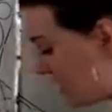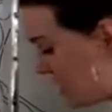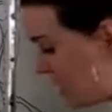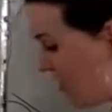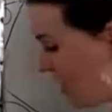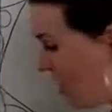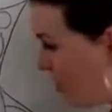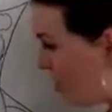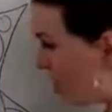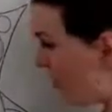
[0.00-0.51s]

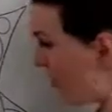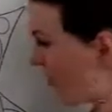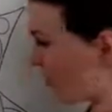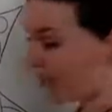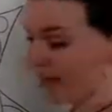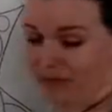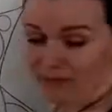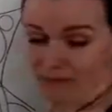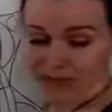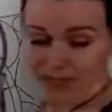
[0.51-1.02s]
And
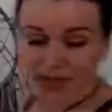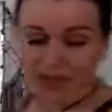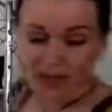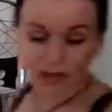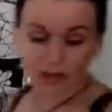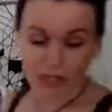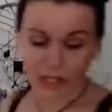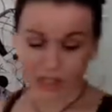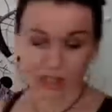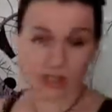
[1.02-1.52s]
let me tell
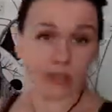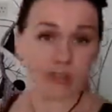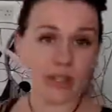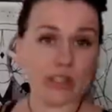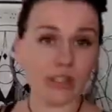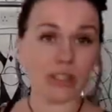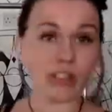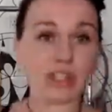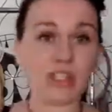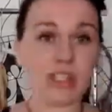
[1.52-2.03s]
you,
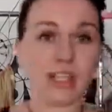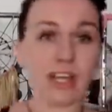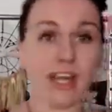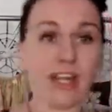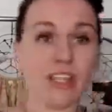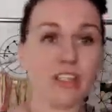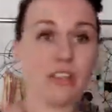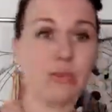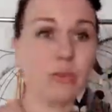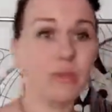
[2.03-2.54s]
just in
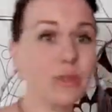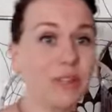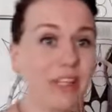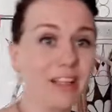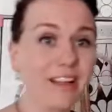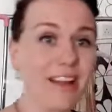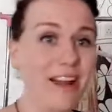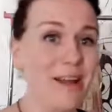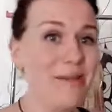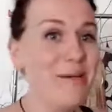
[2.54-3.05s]
case you all think
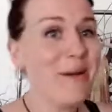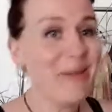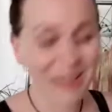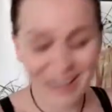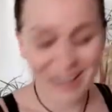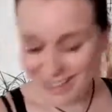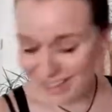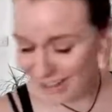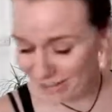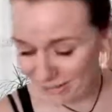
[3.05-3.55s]
that I'm a
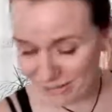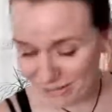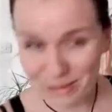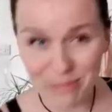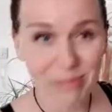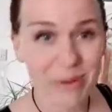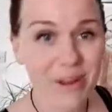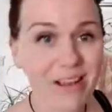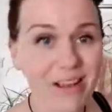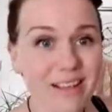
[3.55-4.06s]
really confident
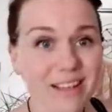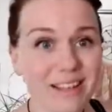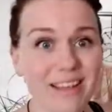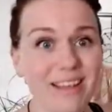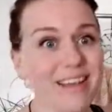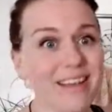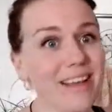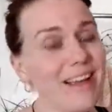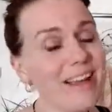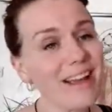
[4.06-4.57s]

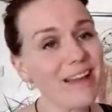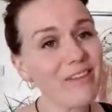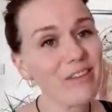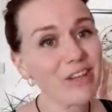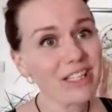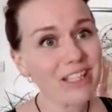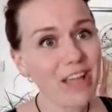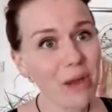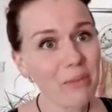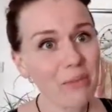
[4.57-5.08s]
person, I've had a
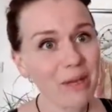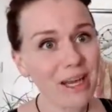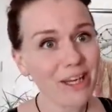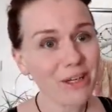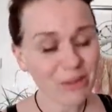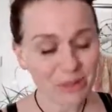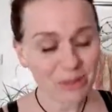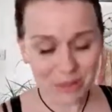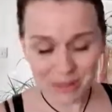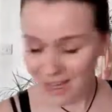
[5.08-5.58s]
tummy
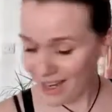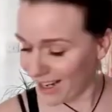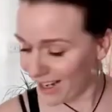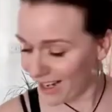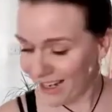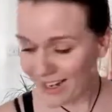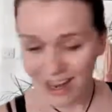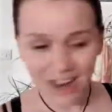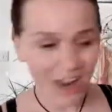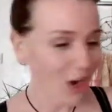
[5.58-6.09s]
ache all day.
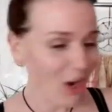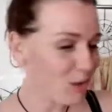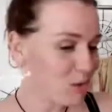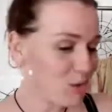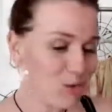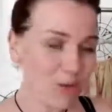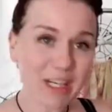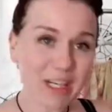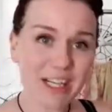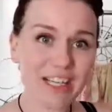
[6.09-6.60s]
I was
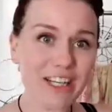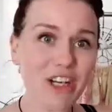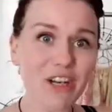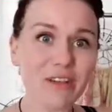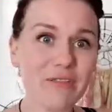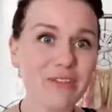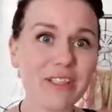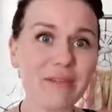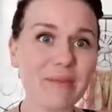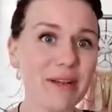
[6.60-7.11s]
really
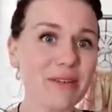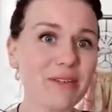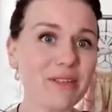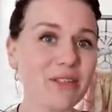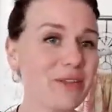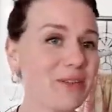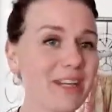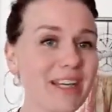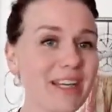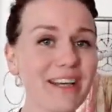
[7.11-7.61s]
nervous about
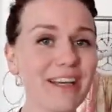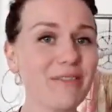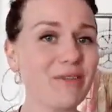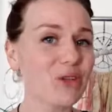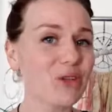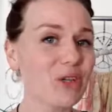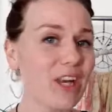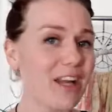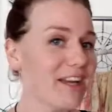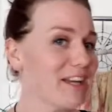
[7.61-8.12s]
doing it. I've
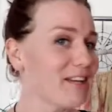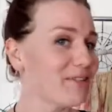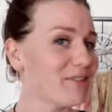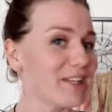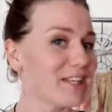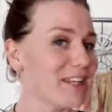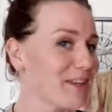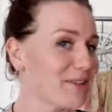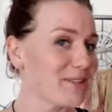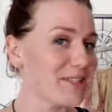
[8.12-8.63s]
live like
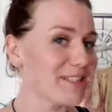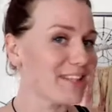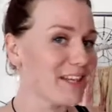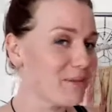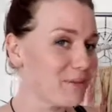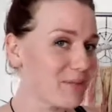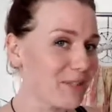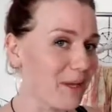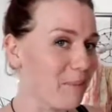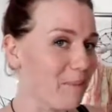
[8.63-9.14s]
loads of
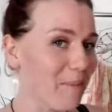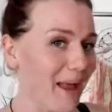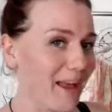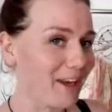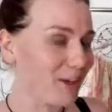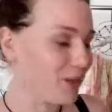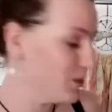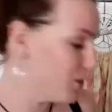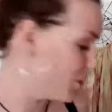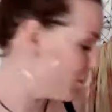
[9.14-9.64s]
times, like mad
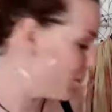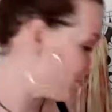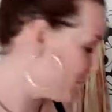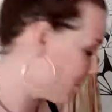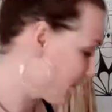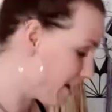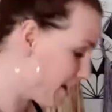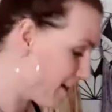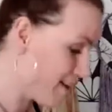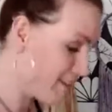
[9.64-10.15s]
hula hoop in
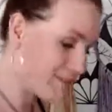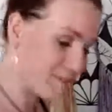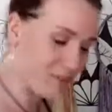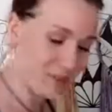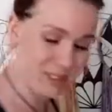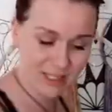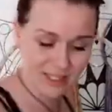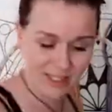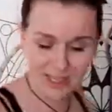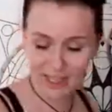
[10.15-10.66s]
my garden, but
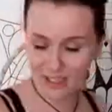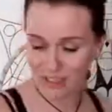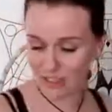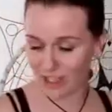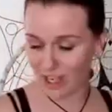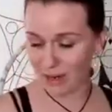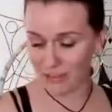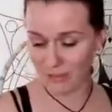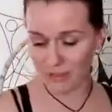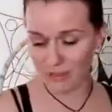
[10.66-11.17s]
today it just
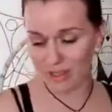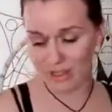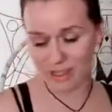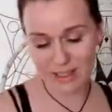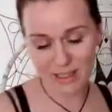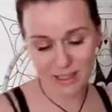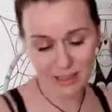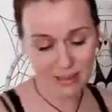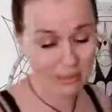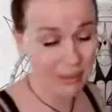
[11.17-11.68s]
happens
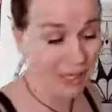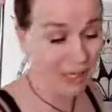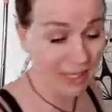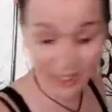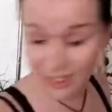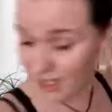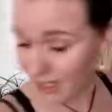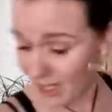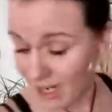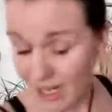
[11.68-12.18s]
to
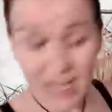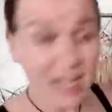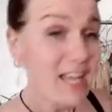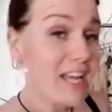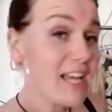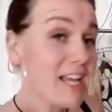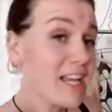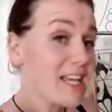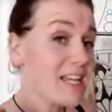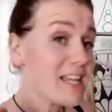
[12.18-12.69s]
be,
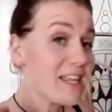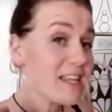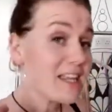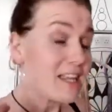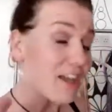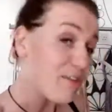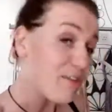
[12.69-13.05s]
I